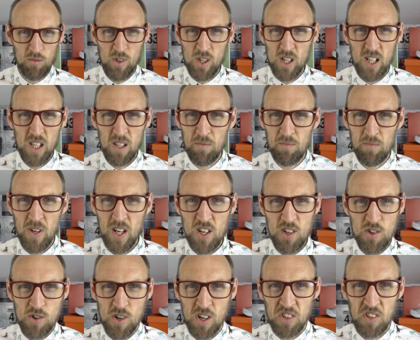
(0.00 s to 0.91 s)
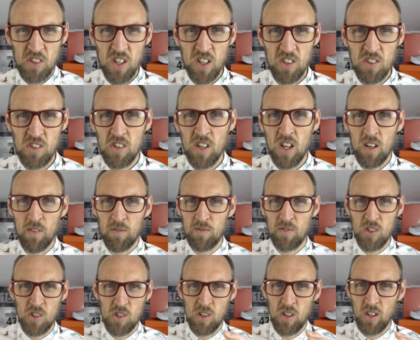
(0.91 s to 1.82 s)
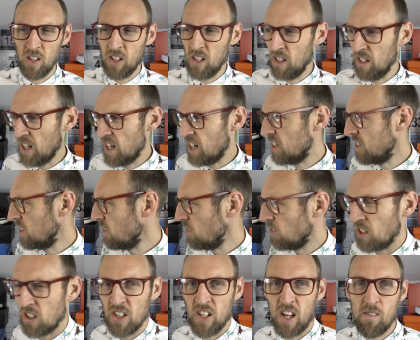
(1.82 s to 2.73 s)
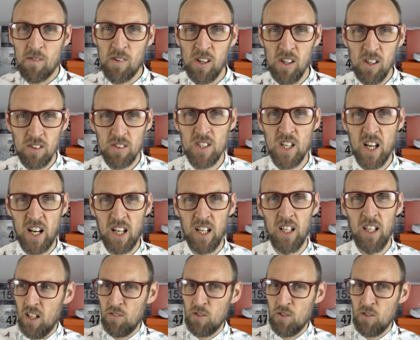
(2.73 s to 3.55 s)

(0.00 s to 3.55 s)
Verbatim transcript: Really interesting stuff just looking at that. I don't think I'd ever looked at it.